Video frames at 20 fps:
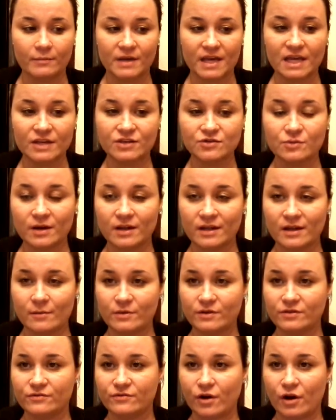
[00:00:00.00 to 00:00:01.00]
Each one of
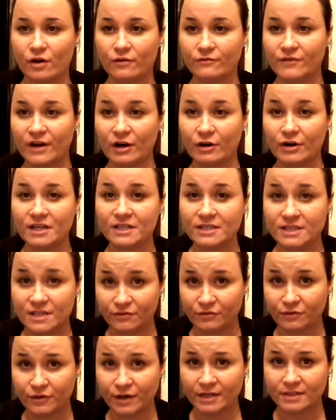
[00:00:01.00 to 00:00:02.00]
them are very
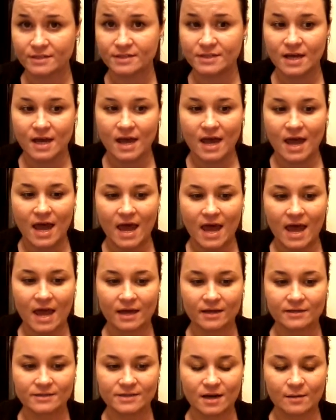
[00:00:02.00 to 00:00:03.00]
different,
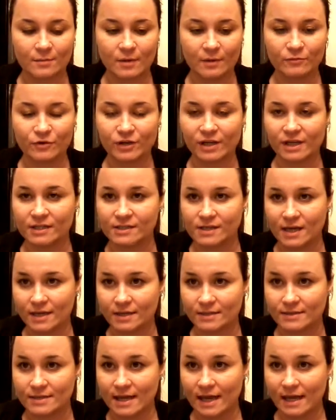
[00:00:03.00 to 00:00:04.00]
and I'm really
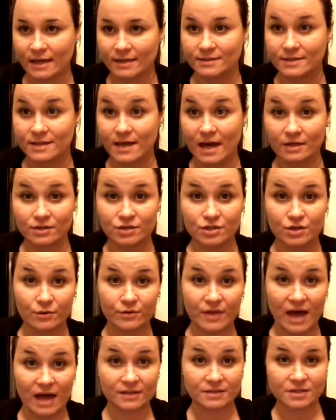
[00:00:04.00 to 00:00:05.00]
excited to get into that and show
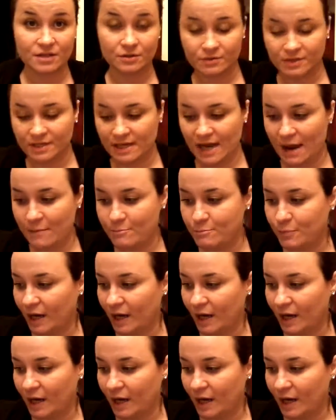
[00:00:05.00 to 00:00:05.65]
that to you today.